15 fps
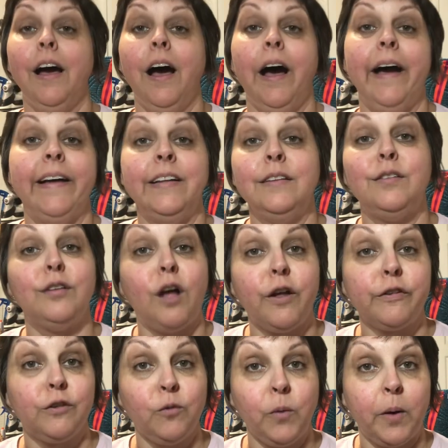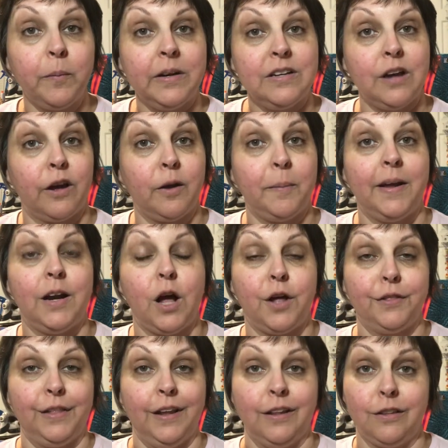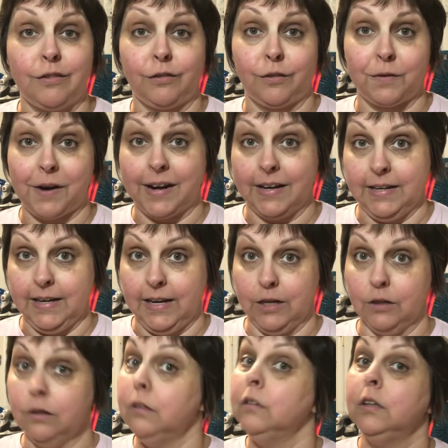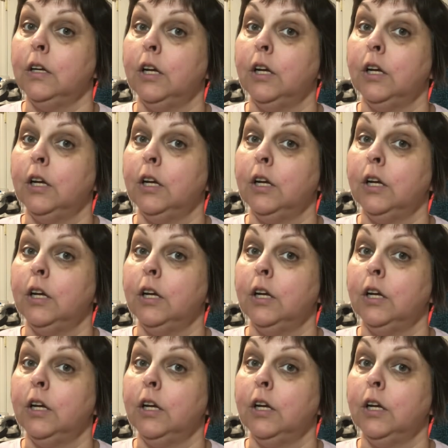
uh, it's also where we talk about all things thread and needle,